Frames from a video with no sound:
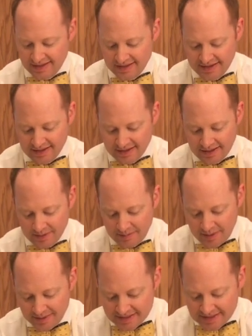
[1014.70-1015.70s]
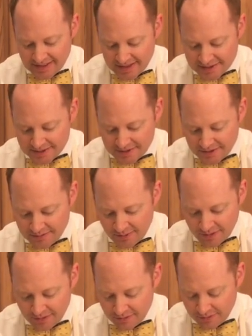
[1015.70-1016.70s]
cut maybe a slice or 2 more.
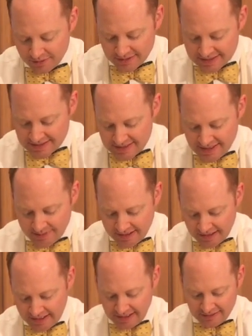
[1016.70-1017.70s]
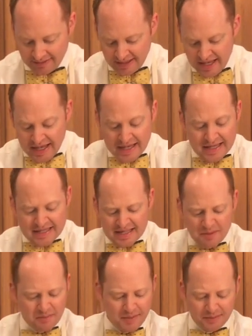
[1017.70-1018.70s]
Oh, steaming hot. Some
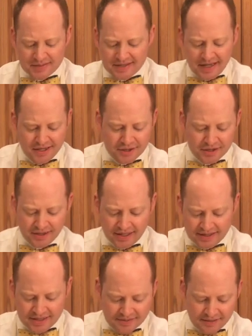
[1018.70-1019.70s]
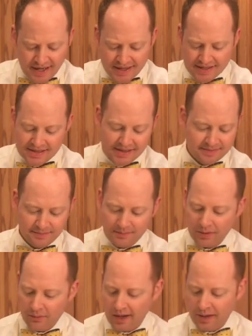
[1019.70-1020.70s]
people say you should let these rest, but
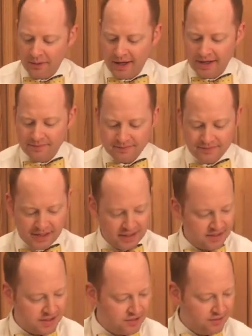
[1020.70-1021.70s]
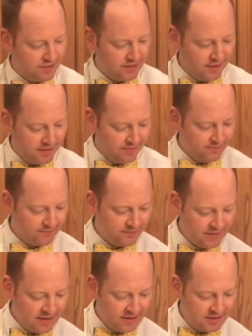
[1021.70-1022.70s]
why wait? It's too good
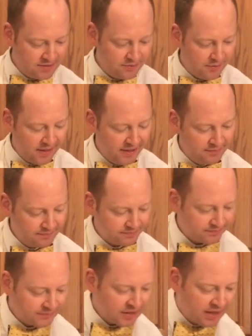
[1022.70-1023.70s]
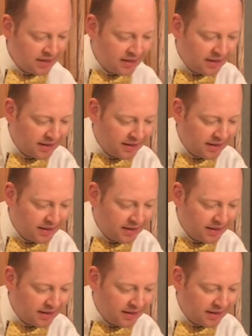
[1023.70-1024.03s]
to wait. Get